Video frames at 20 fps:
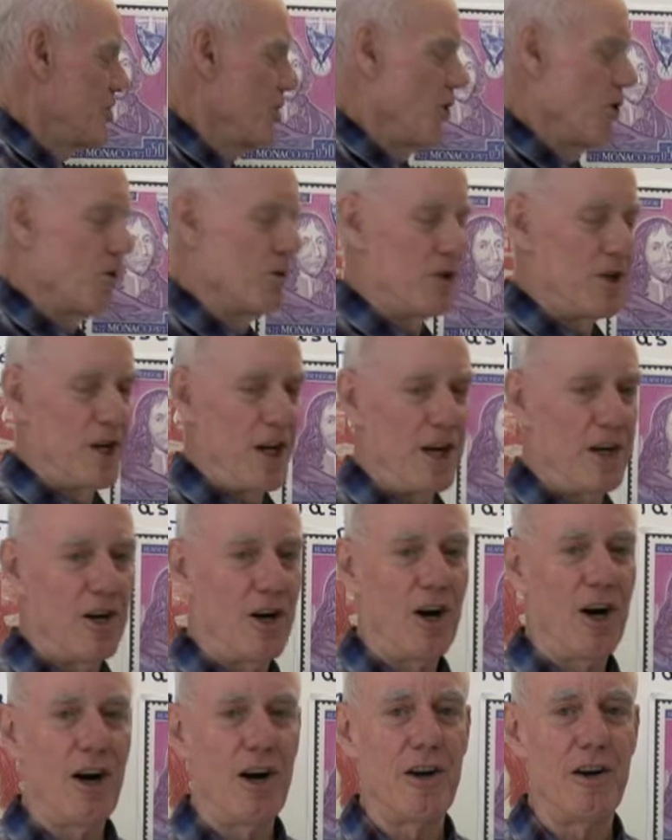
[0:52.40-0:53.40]
So
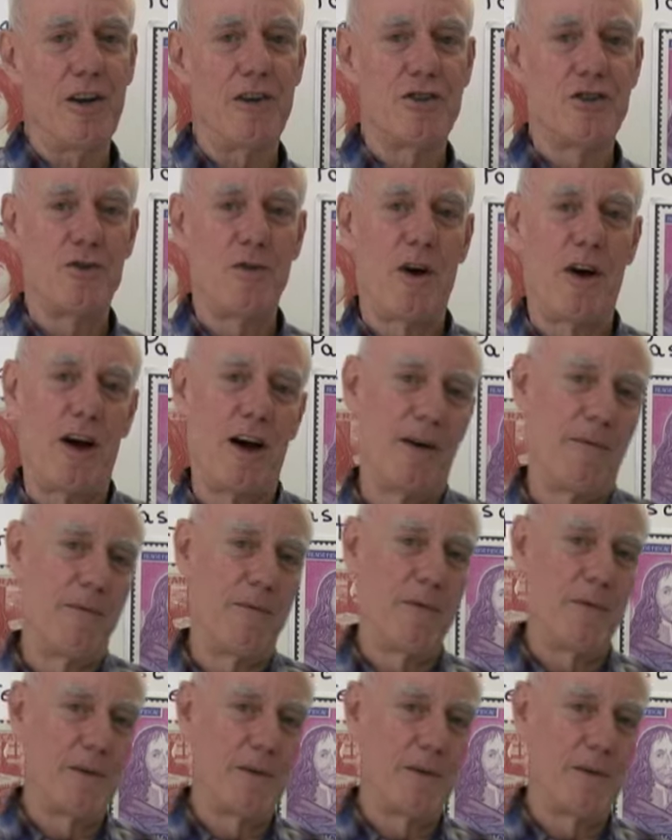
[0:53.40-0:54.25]
Descartes uh,